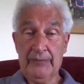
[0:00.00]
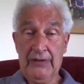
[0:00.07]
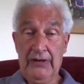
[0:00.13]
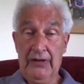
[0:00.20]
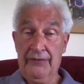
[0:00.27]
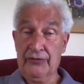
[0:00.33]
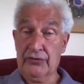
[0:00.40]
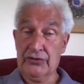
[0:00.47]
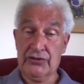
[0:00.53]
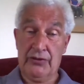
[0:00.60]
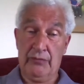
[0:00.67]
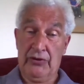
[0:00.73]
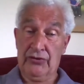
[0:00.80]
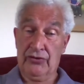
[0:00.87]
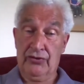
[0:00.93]
Of course,
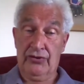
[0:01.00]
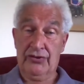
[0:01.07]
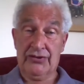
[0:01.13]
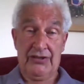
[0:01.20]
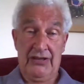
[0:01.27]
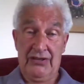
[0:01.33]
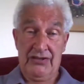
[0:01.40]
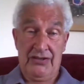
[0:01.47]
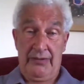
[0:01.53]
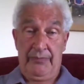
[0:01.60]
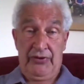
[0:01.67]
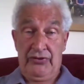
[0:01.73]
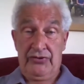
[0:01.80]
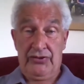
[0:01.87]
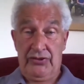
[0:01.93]
there were good things
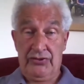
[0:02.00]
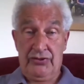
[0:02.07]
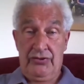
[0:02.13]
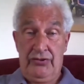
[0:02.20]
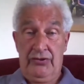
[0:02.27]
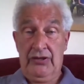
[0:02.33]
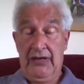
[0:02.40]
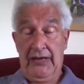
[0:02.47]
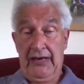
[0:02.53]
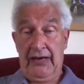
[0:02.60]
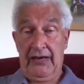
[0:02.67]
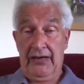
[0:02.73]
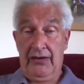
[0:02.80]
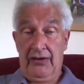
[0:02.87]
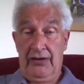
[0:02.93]
about it too.
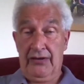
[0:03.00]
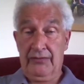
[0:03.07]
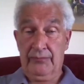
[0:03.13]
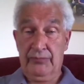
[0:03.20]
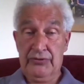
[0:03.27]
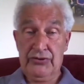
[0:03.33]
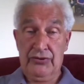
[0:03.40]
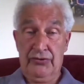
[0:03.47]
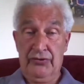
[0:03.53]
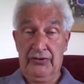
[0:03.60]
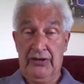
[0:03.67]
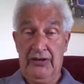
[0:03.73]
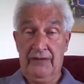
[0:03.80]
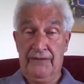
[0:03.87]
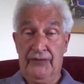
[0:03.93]
I was
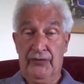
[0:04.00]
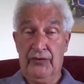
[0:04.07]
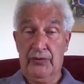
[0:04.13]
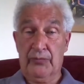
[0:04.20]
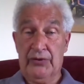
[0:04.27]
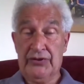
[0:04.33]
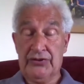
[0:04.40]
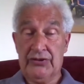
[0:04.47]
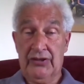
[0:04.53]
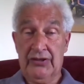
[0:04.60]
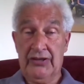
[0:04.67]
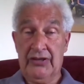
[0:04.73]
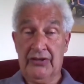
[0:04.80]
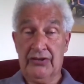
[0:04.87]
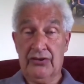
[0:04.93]
looking forward to
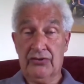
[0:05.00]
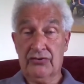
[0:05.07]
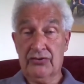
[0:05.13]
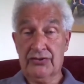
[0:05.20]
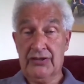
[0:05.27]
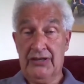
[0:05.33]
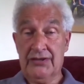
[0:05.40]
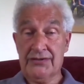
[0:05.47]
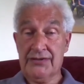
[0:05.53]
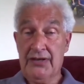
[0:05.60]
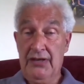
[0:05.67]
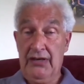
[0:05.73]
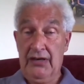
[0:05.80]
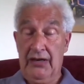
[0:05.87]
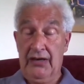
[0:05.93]
learning new things.
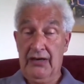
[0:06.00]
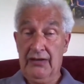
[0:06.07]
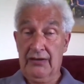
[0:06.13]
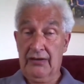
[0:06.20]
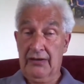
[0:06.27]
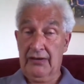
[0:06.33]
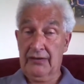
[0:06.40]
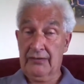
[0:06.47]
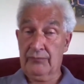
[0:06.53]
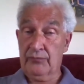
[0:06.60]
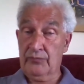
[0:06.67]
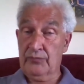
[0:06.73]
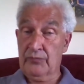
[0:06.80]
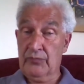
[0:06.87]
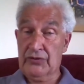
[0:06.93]
I
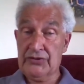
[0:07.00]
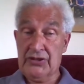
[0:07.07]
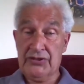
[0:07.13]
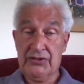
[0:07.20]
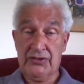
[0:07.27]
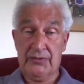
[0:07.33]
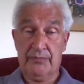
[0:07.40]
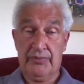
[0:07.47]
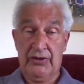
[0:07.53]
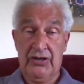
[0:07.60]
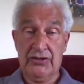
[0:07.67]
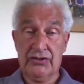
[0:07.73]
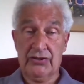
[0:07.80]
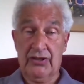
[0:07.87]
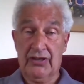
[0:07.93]
was
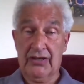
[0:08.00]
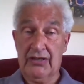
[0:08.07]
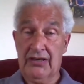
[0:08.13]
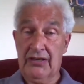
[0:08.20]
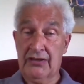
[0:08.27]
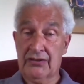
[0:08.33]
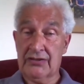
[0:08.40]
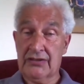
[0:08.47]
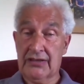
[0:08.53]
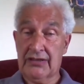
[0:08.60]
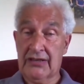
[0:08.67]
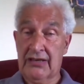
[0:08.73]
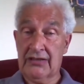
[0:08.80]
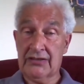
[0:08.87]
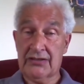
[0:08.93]
especially keen to
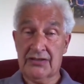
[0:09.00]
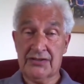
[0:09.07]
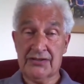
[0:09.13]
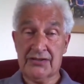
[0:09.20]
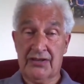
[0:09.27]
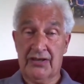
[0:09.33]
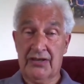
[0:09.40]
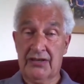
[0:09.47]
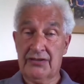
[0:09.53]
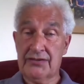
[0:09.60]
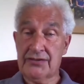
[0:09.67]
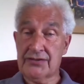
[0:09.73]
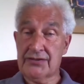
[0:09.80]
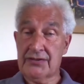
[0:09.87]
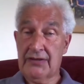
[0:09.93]
get to
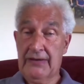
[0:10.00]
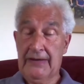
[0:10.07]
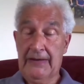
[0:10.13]
science.